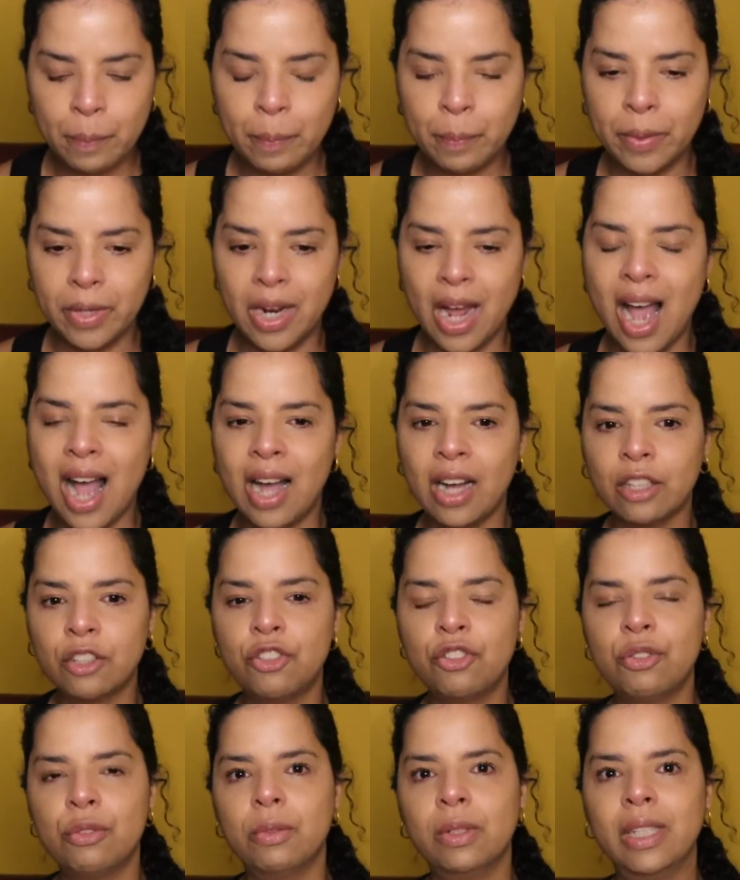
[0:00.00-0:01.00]
but
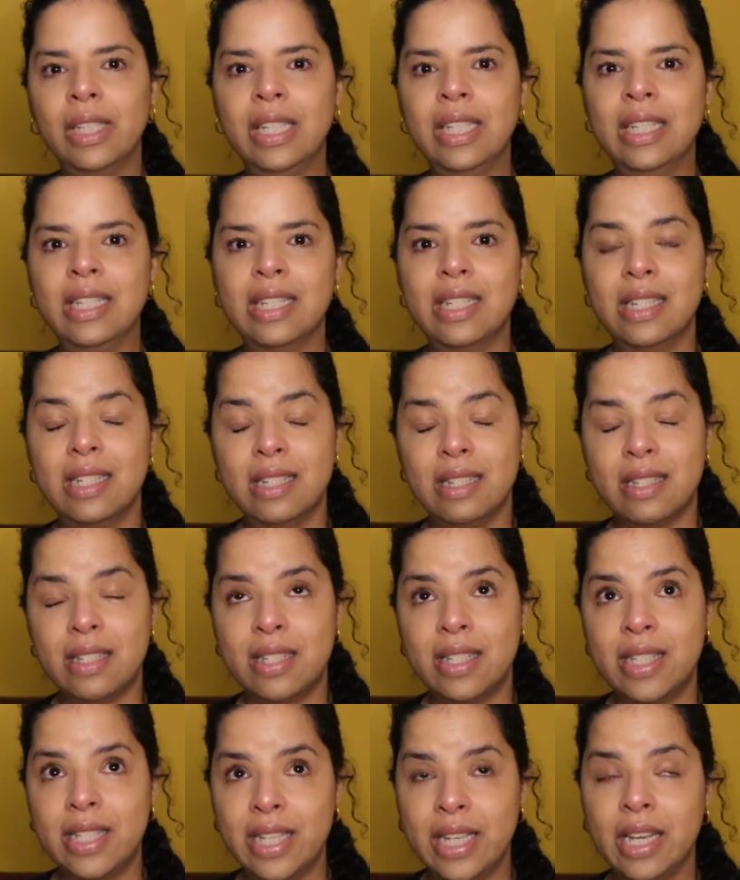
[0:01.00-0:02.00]
actually
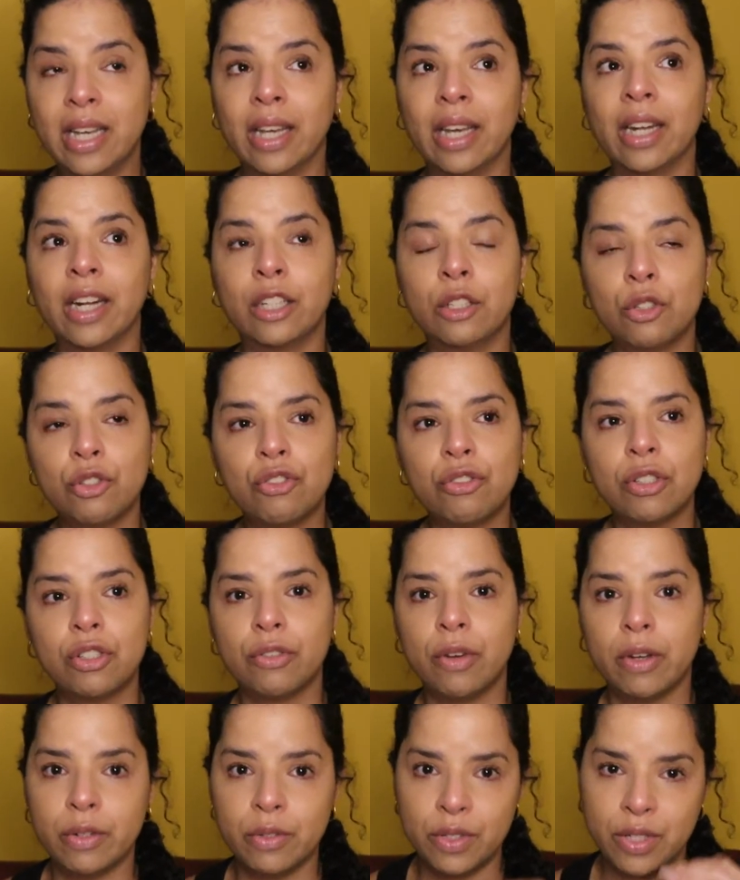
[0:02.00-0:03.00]
seeing it, I usually
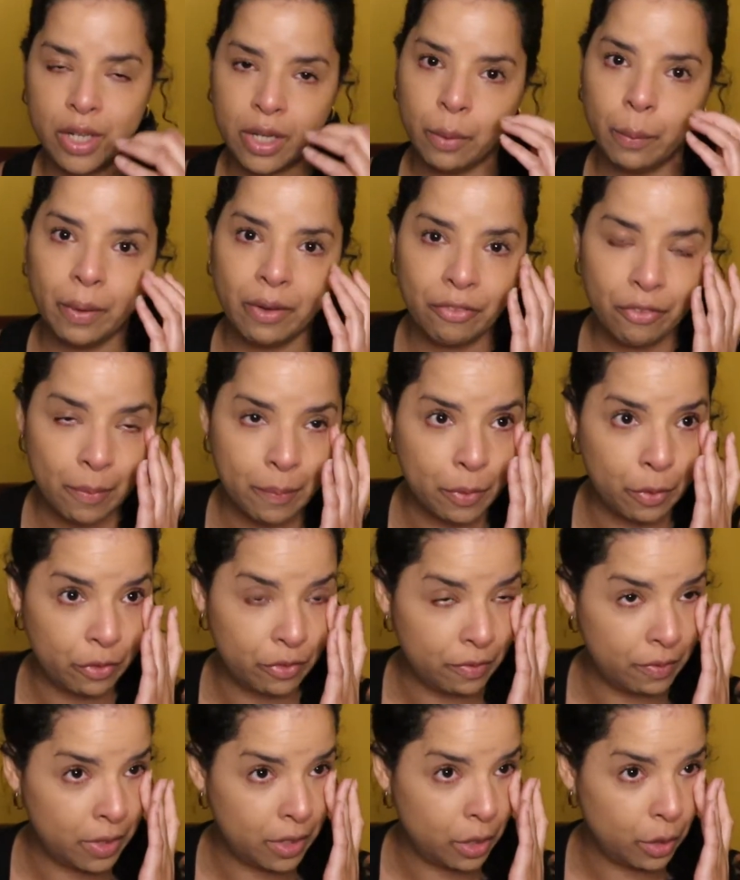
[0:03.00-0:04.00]
try to stay away from
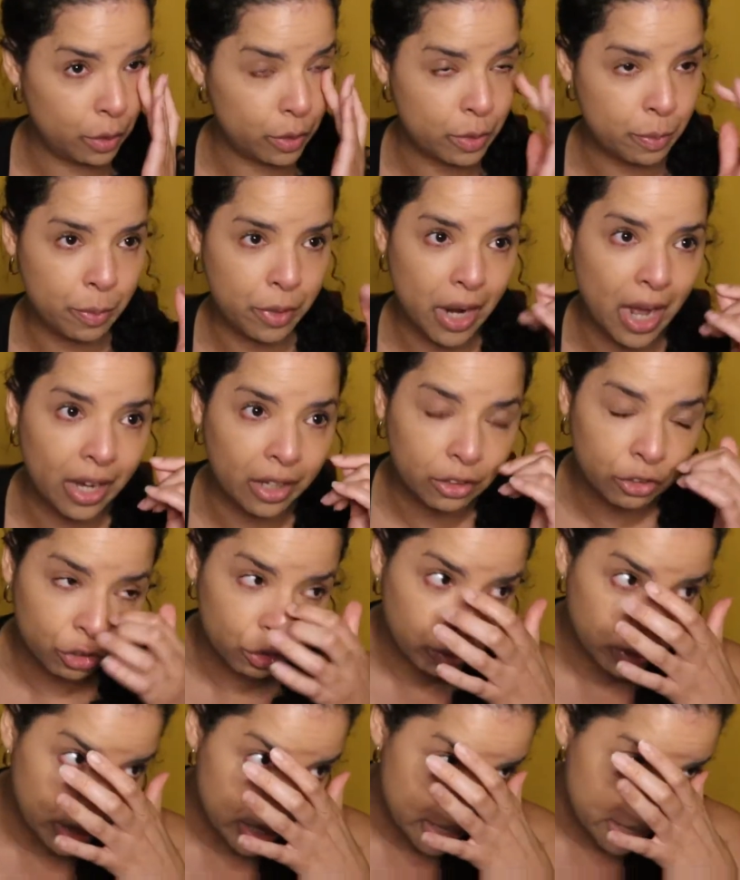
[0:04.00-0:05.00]
those videos, but
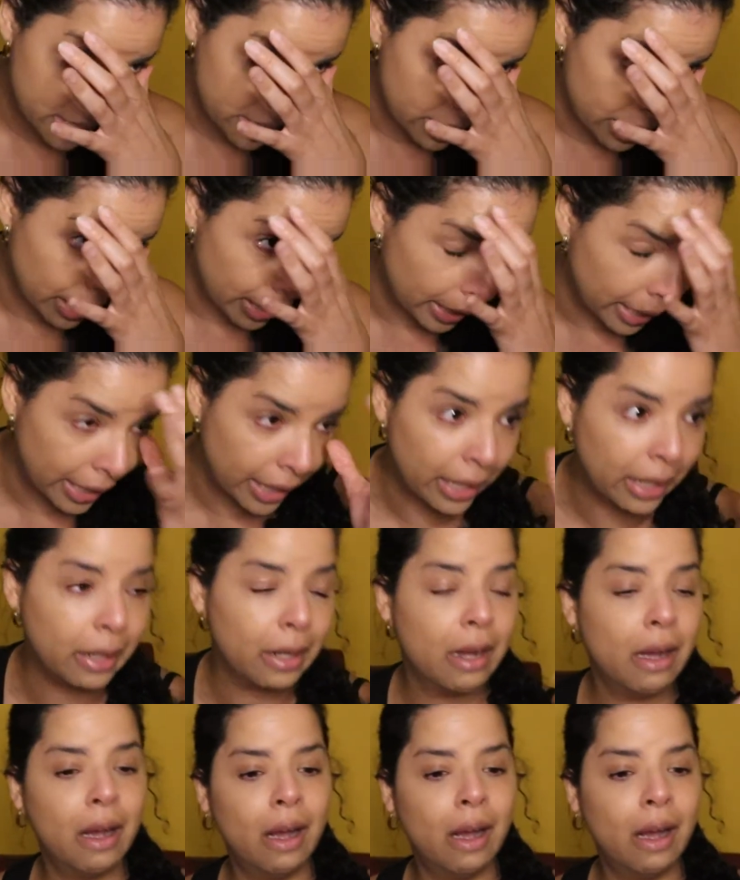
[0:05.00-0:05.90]
actually seeing it